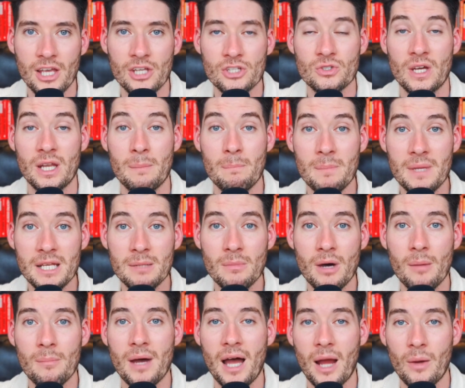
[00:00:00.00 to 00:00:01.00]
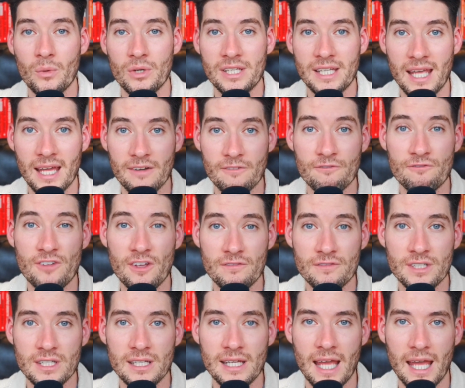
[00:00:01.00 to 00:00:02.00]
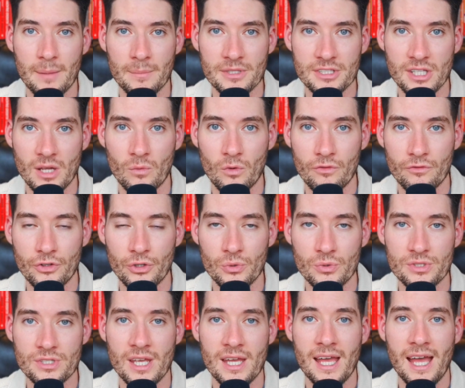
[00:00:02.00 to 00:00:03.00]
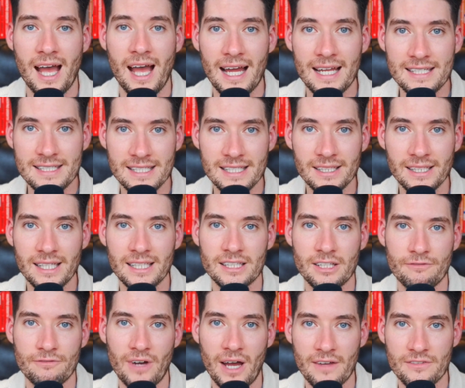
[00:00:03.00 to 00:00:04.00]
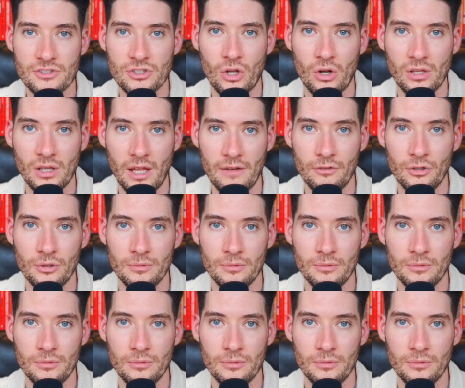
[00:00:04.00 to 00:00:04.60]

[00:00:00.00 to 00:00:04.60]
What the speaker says: So at a minimum, I would get 50 Amazon reviews, ideally at the 5-star level.